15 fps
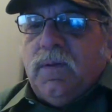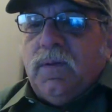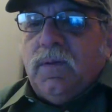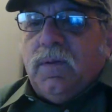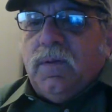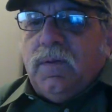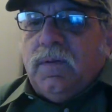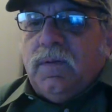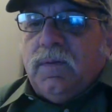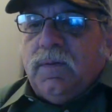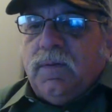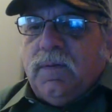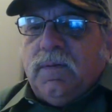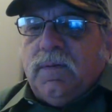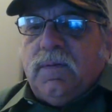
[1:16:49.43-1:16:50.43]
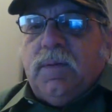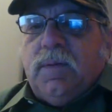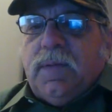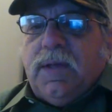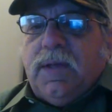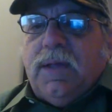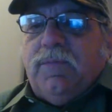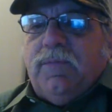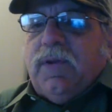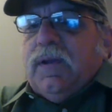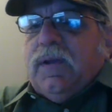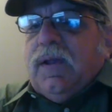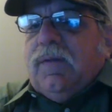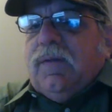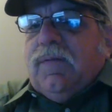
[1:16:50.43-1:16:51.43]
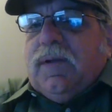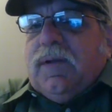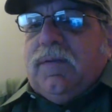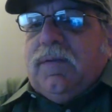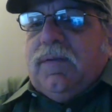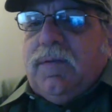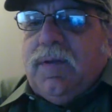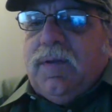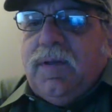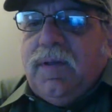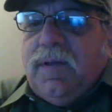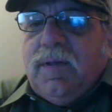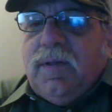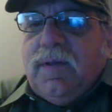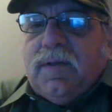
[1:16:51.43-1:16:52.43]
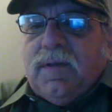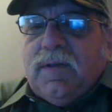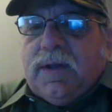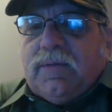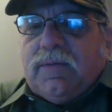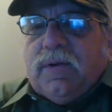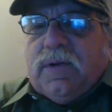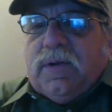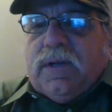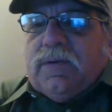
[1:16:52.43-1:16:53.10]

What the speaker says: Yep, I keep forgetting I've got that running down there.